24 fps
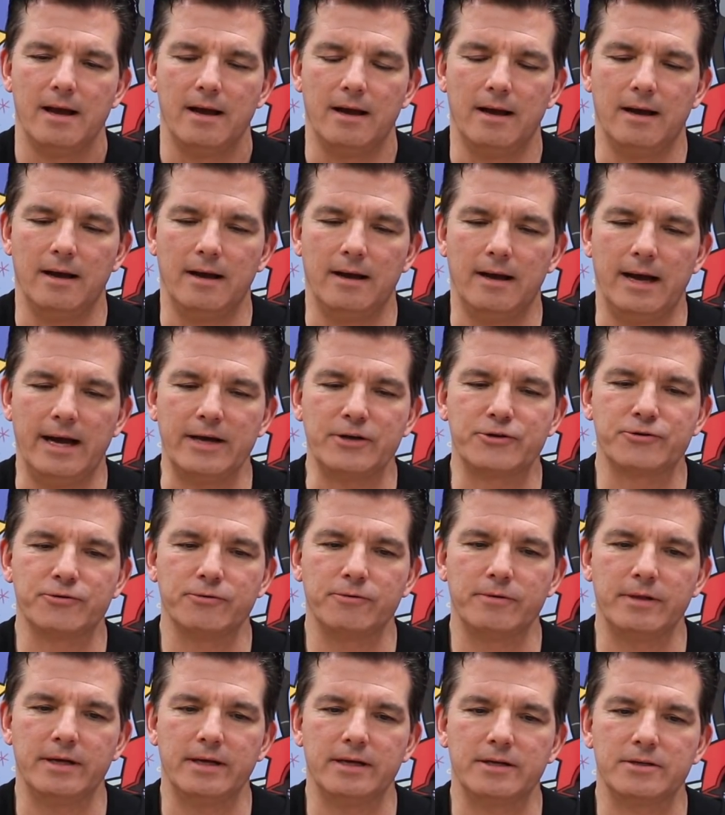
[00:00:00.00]
I
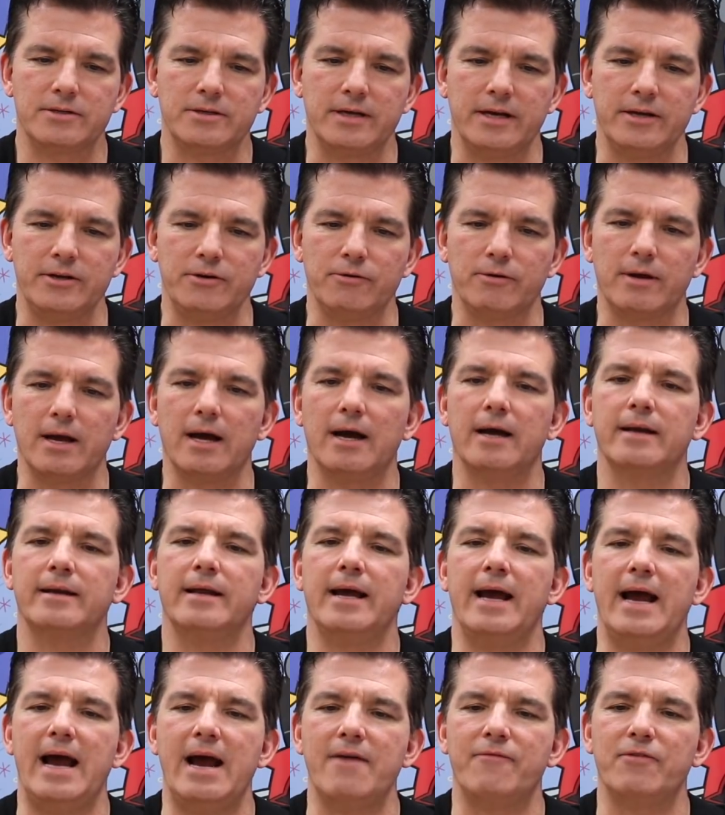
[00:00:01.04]
drew this in
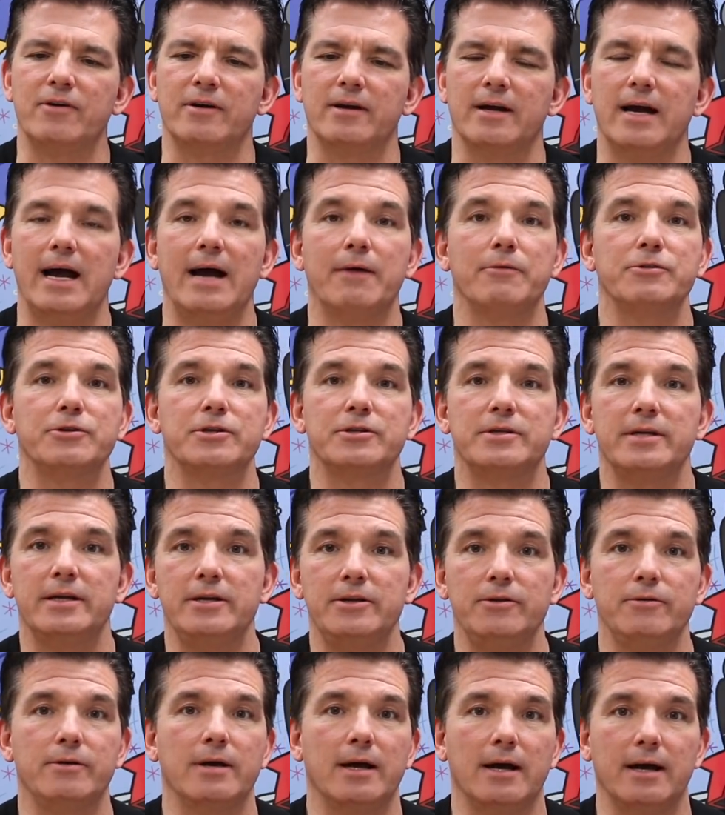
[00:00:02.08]
Uganda, Africa. I was just in
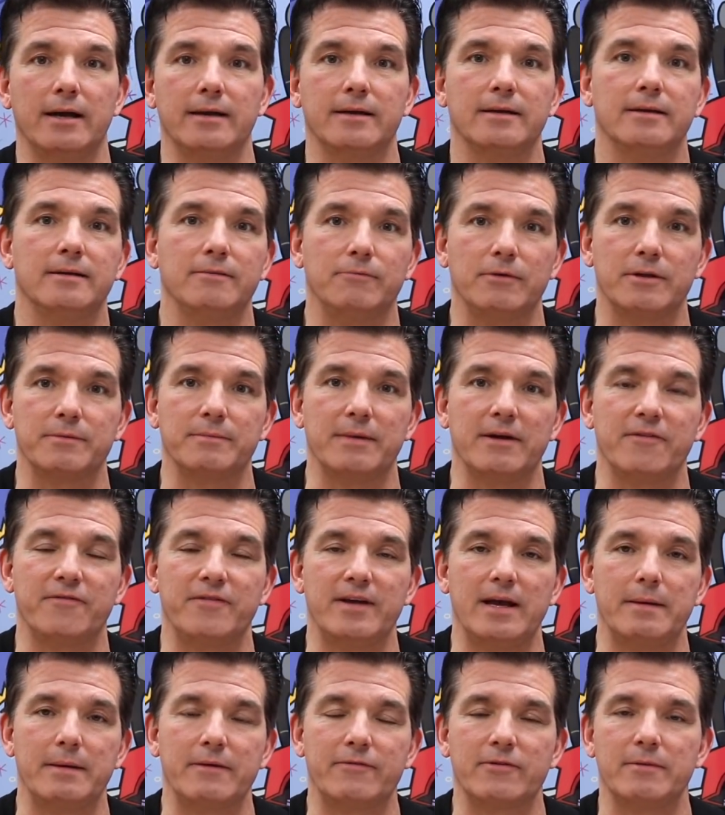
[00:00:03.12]
Uganda with my
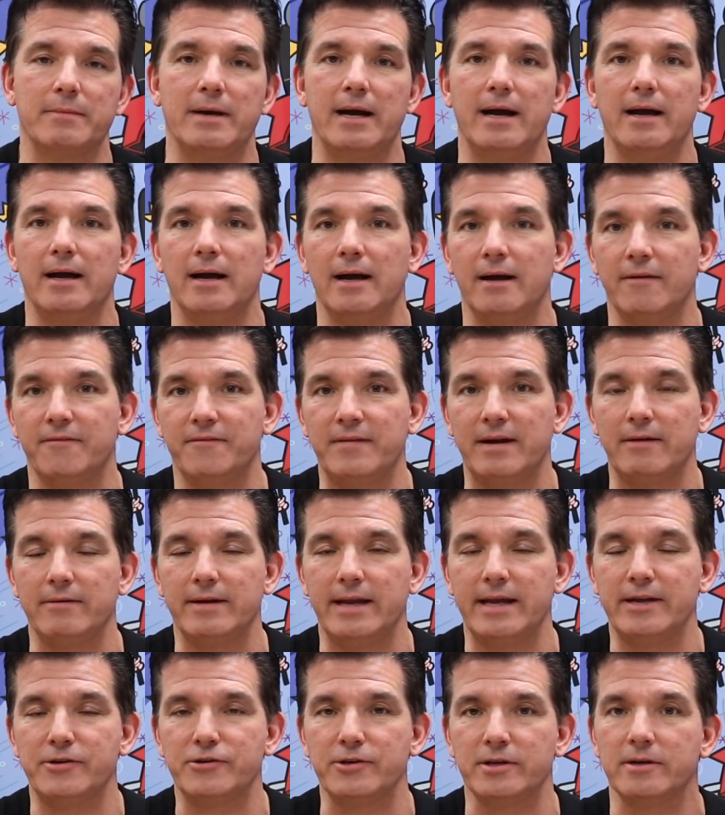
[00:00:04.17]
family for my
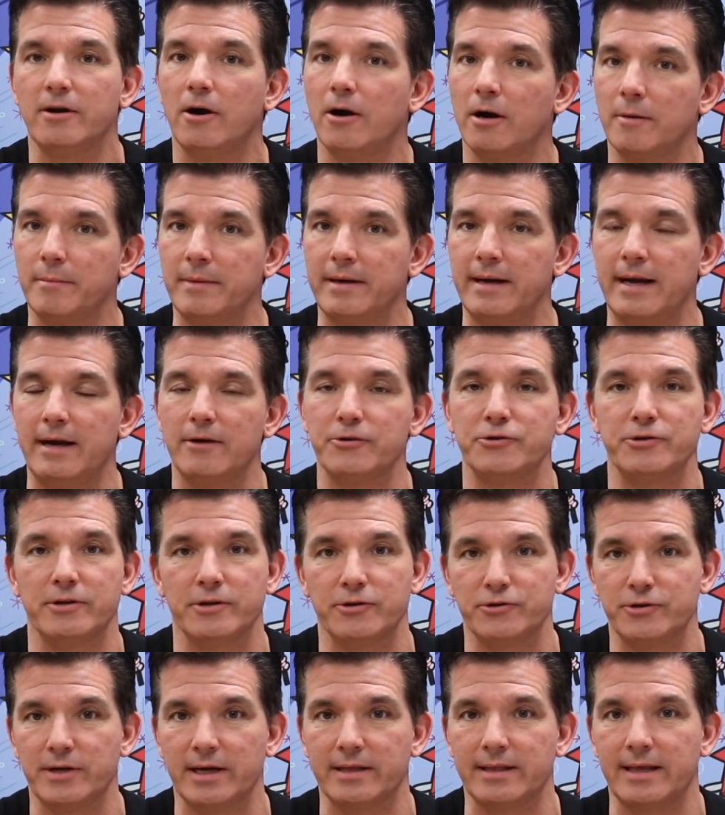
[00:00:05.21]
foundation, Hartman House. You
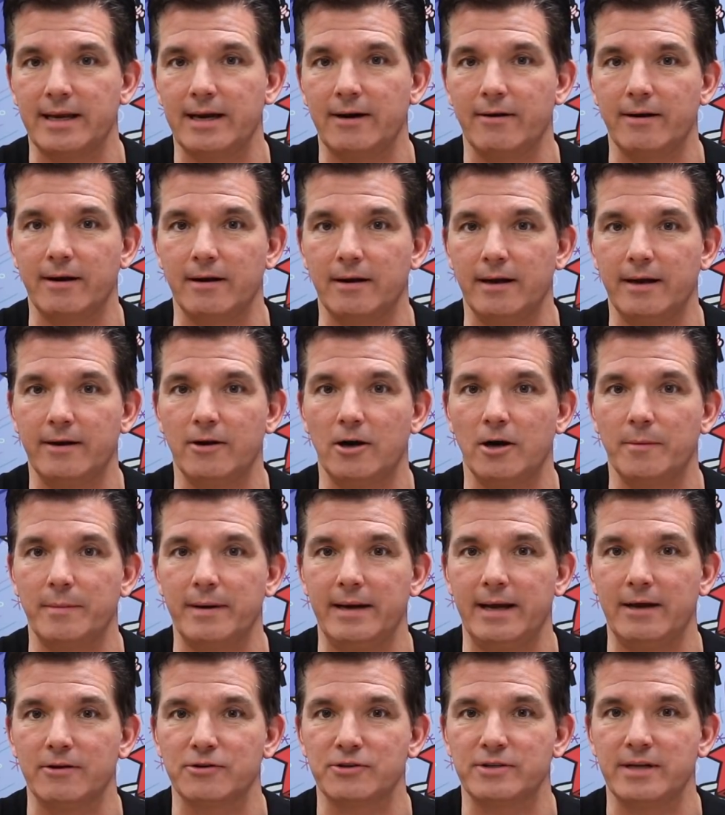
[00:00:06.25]
can check that out online,
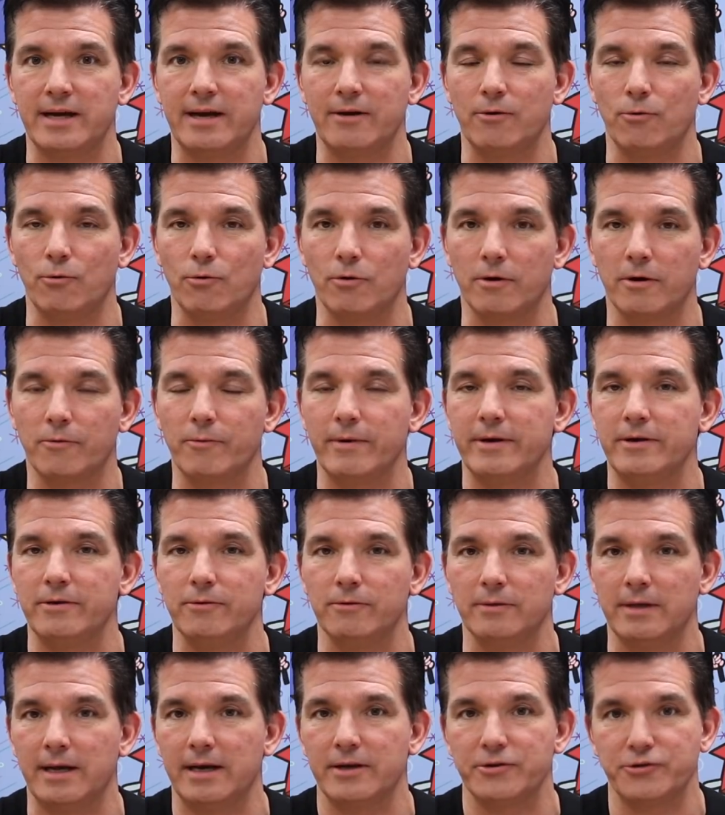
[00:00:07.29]
hartmanhouse.org. We do
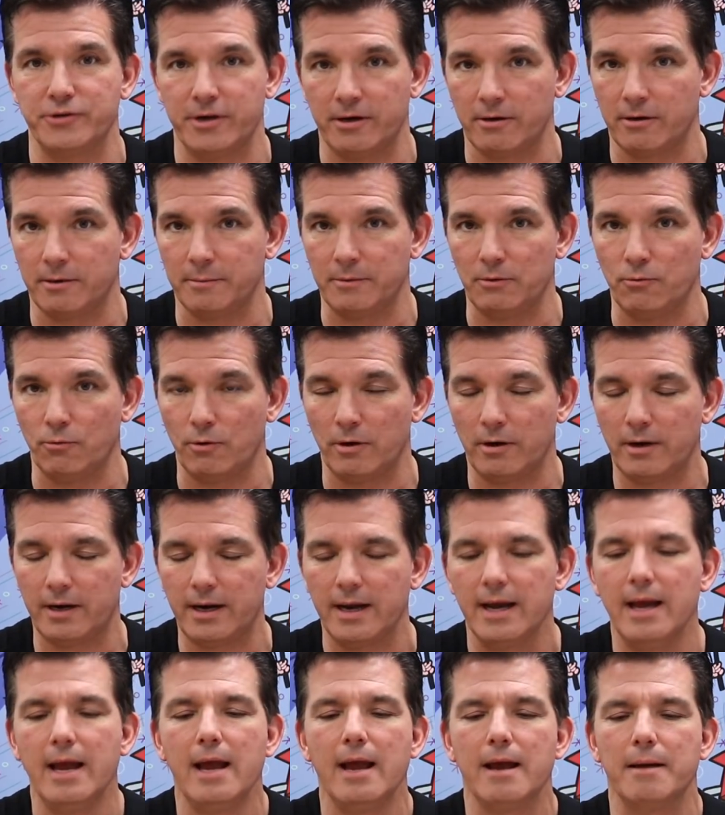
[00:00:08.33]
a lot of charitable work.
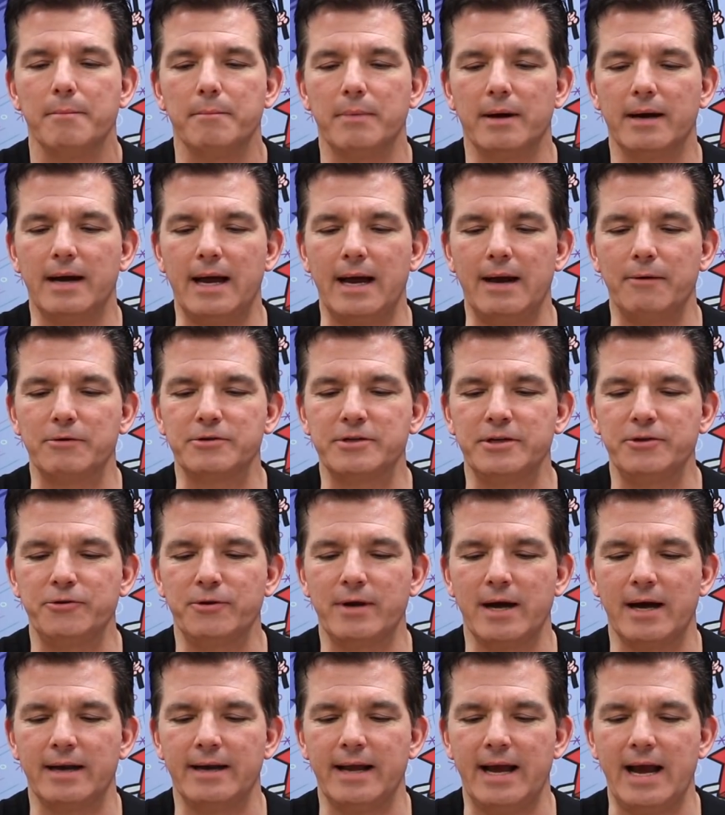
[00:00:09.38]
But I was in
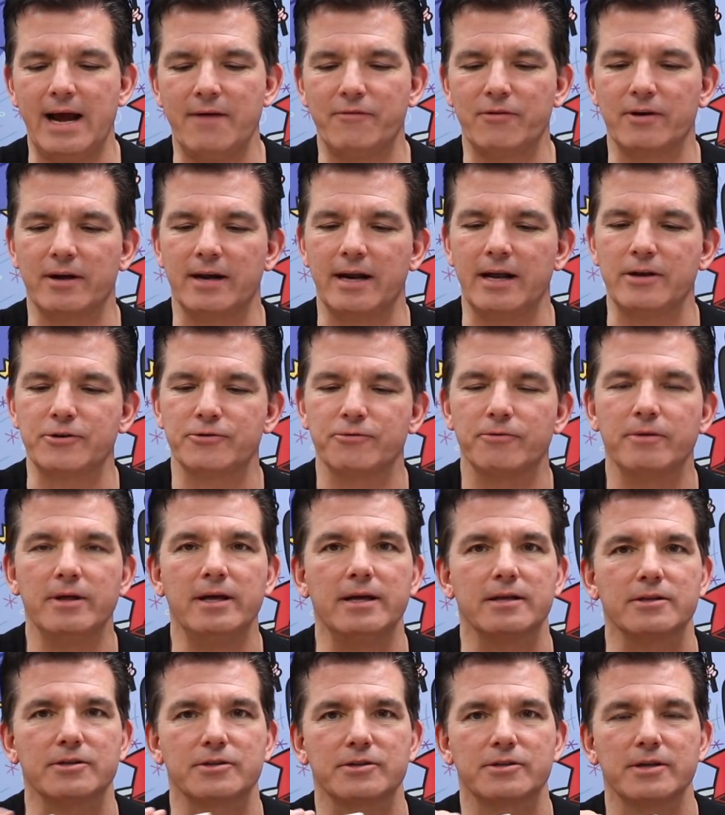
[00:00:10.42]
Uganda, Africa, and I drew
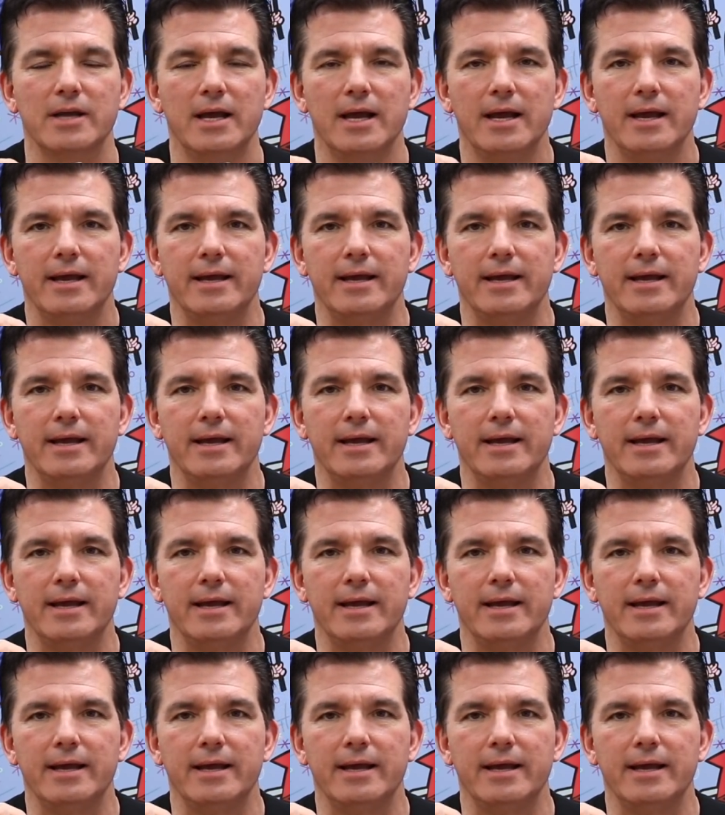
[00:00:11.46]
this.